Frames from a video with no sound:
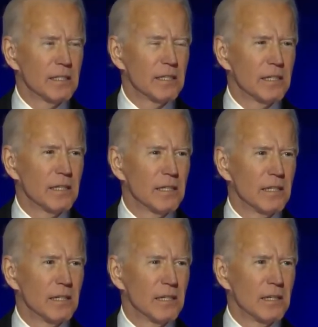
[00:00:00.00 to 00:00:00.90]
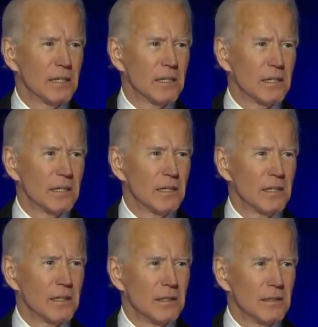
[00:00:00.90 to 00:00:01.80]

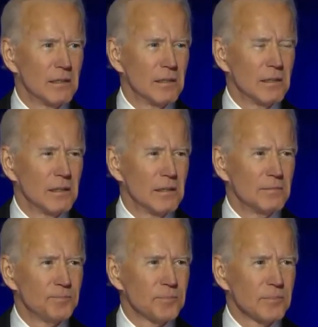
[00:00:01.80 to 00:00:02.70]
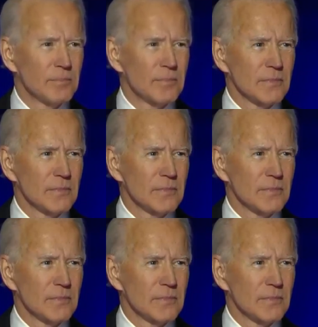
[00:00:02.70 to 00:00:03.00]
(no one is talking)